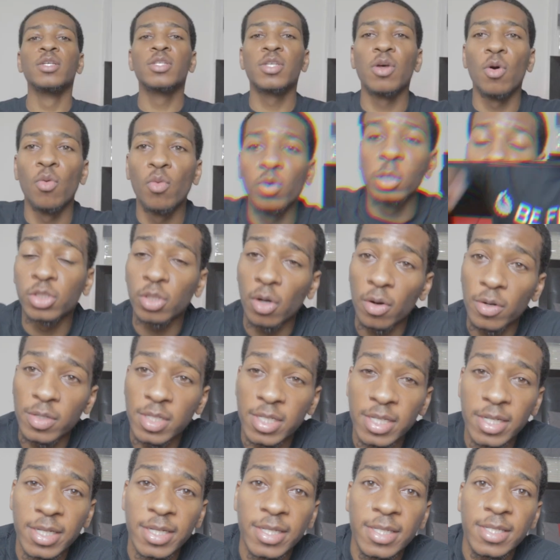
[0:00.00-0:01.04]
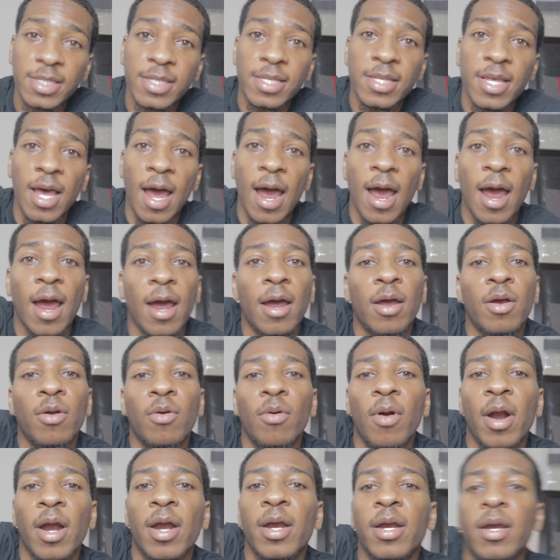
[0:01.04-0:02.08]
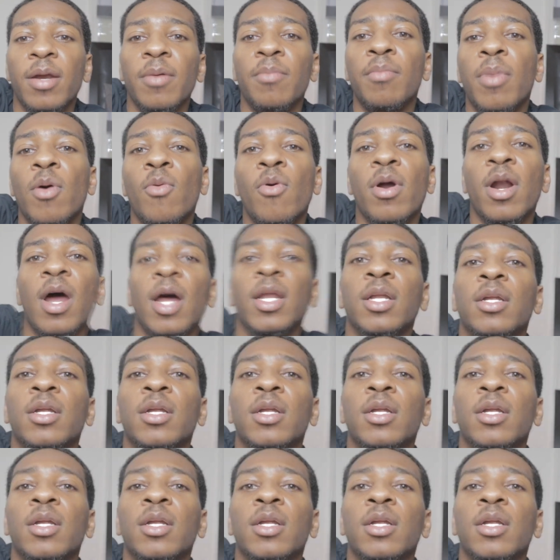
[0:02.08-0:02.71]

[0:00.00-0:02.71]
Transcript: So what y'all see is that, right? But when